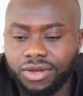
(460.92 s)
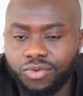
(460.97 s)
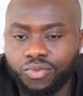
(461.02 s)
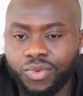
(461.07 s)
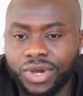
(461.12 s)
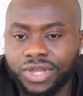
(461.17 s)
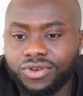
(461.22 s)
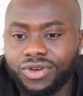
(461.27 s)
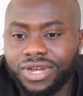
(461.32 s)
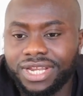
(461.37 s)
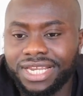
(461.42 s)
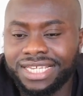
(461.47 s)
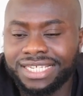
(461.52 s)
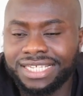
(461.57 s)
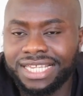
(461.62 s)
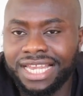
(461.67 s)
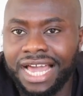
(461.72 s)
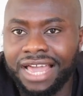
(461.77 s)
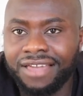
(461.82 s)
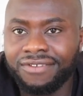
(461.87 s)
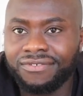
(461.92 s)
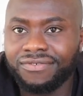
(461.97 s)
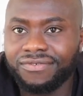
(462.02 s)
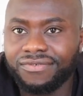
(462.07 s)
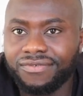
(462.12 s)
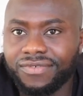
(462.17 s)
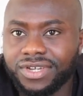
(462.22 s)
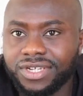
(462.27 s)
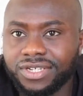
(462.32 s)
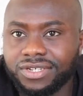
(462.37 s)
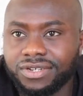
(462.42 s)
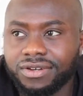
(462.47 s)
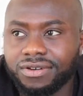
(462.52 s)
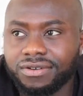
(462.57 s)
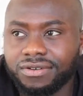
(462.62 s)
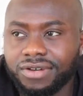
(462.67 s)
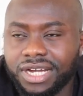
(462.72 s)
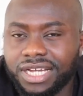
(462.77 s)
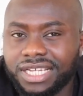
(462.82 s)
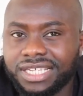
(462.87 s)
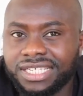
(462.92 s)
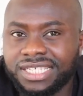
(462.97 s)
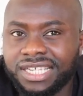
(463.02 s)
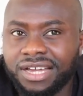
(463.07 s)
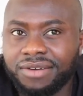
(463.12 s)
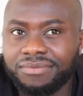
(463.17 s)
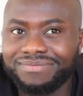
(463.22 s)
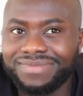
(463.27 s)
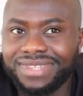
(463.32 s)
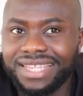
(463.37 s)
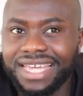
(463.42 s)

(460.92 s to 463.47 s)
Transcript: when you're in this life, some